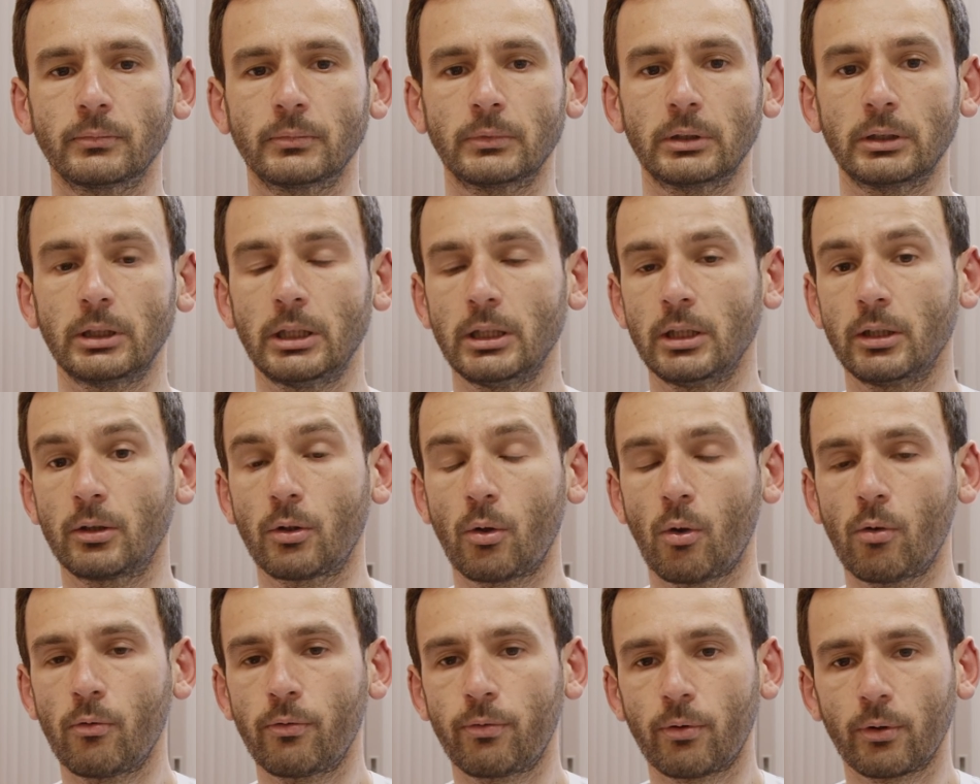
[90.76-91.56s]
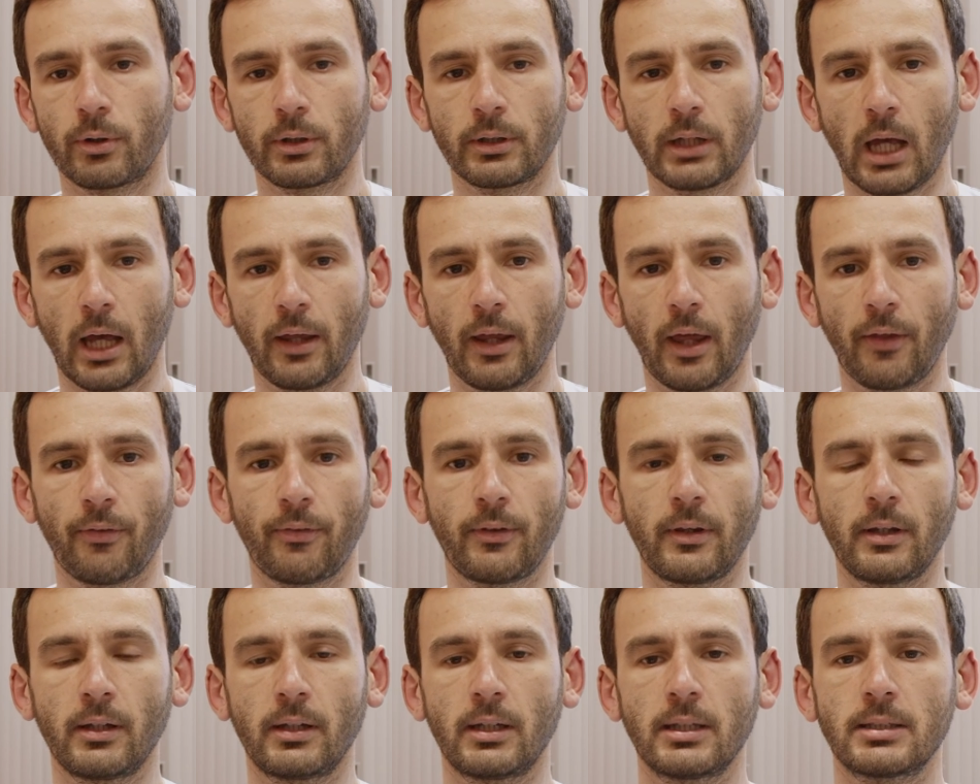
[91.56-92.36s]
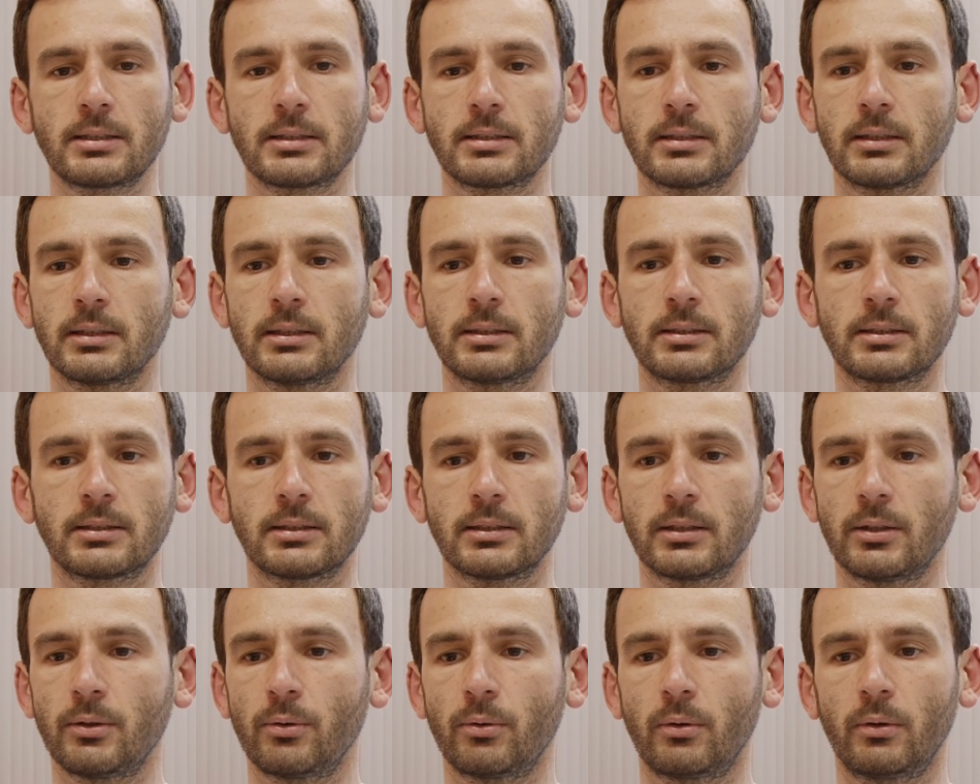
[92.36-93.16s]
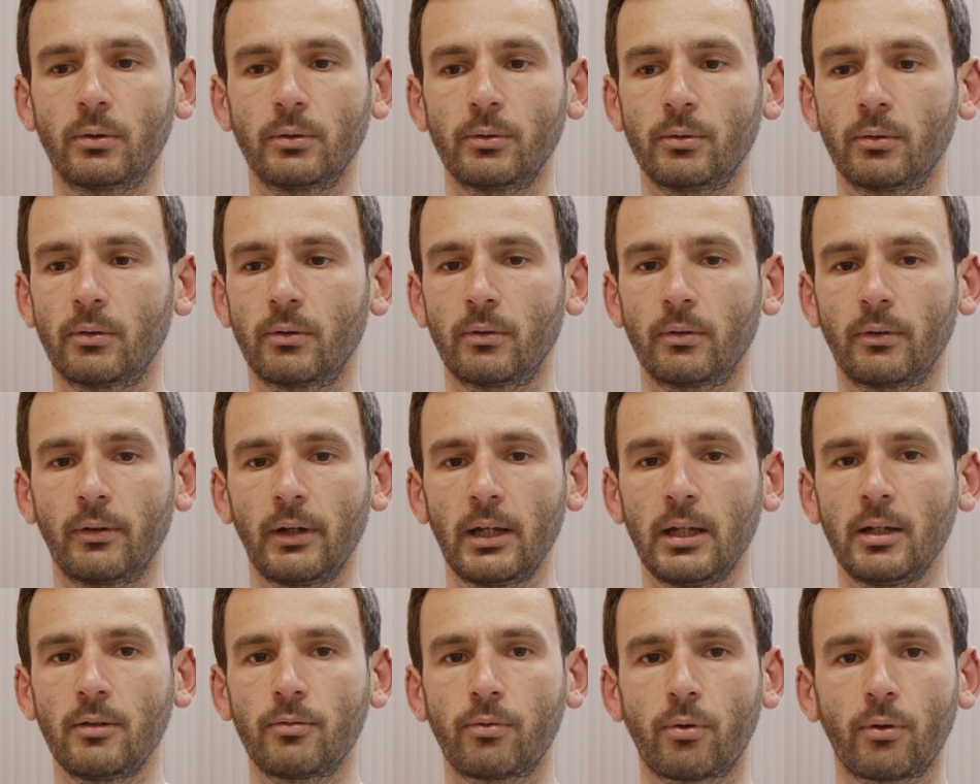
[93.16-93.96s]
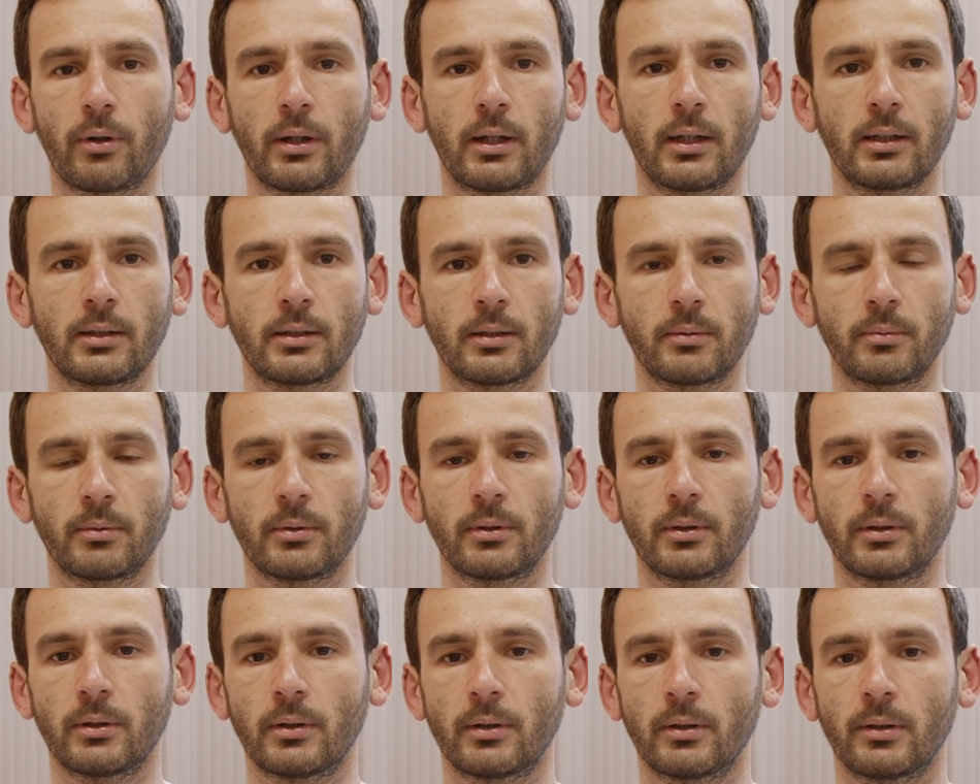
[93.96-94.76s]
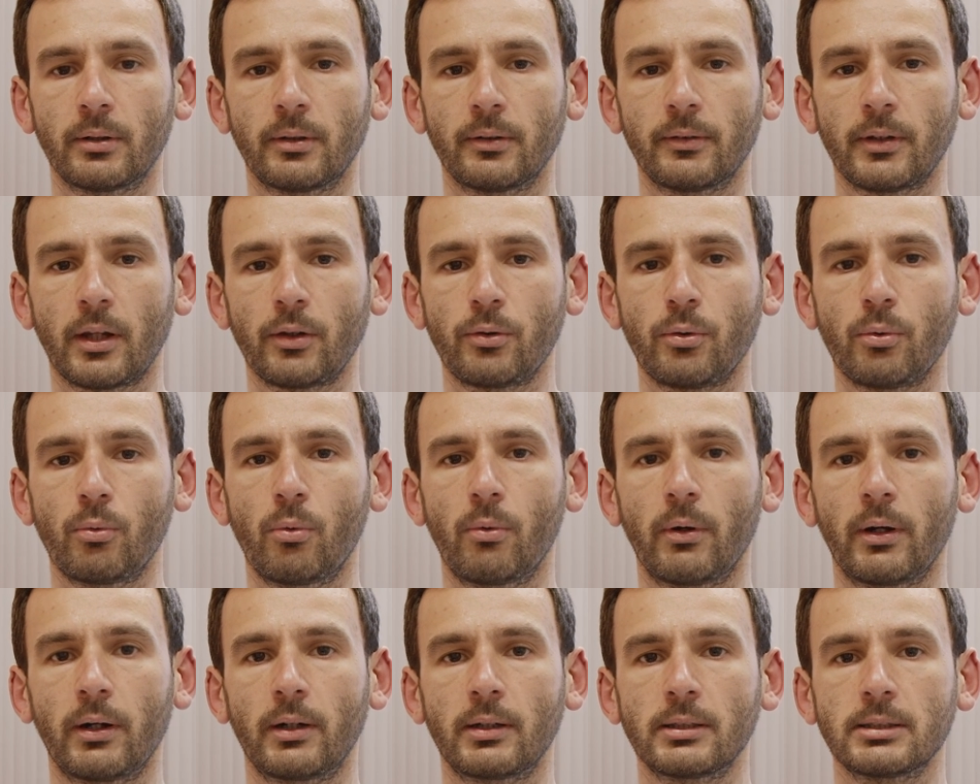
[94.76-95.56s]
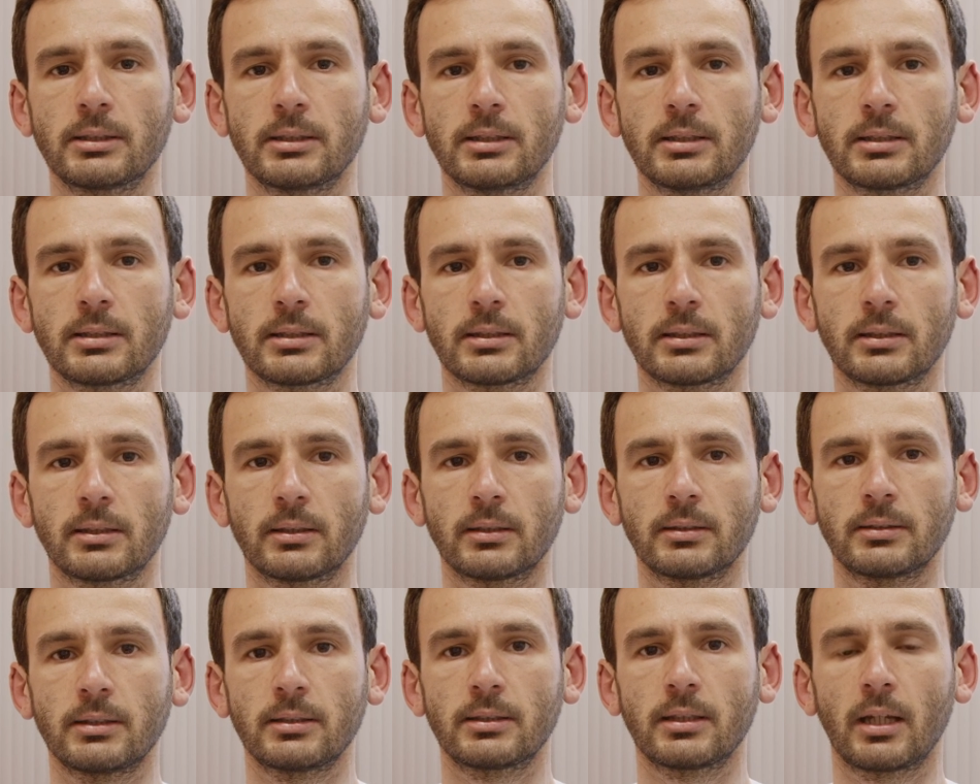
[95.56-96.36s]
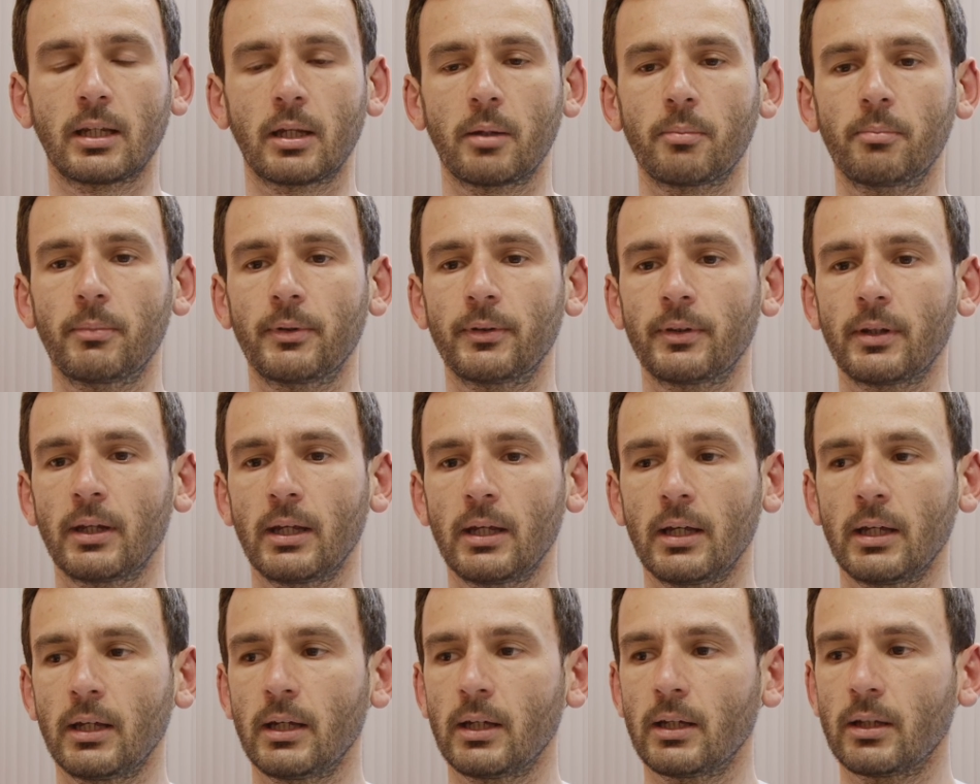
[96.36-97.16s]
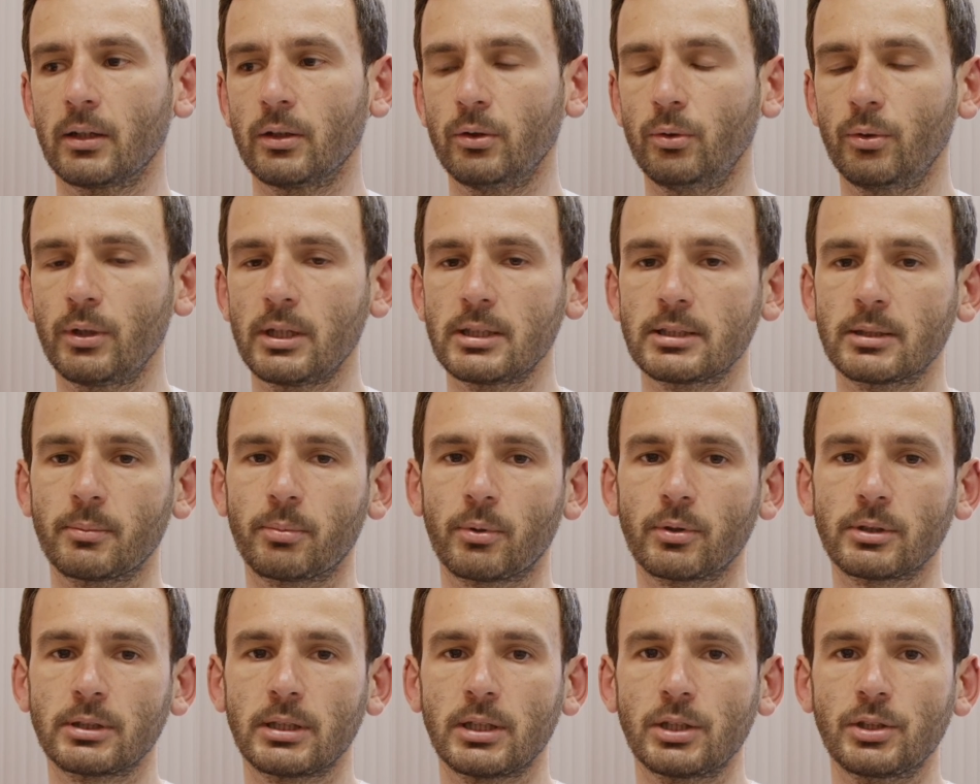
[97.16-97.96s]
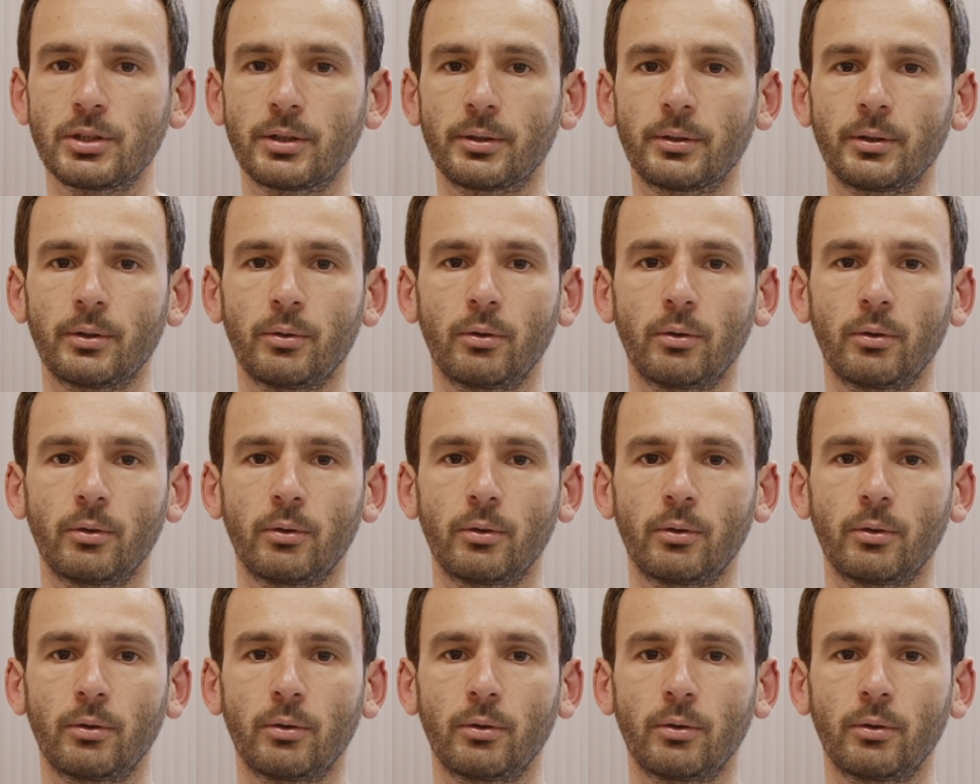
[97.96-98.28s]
in comfort, I think you'll really forget that you wear this equipment during the procedure.